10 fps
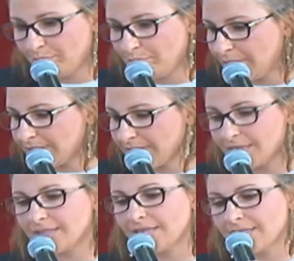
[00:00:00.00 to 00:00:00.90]
It's not a
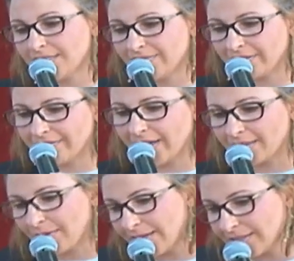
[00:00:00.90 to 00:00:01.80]
scientific fact.
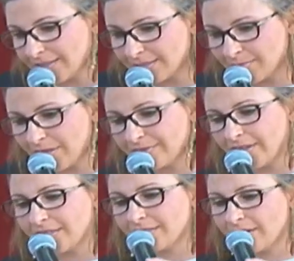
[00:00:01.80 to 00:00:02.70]
Wow, that's a small
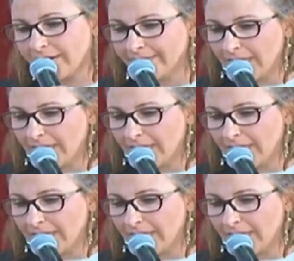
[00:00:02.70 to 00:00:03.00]
font, sorry.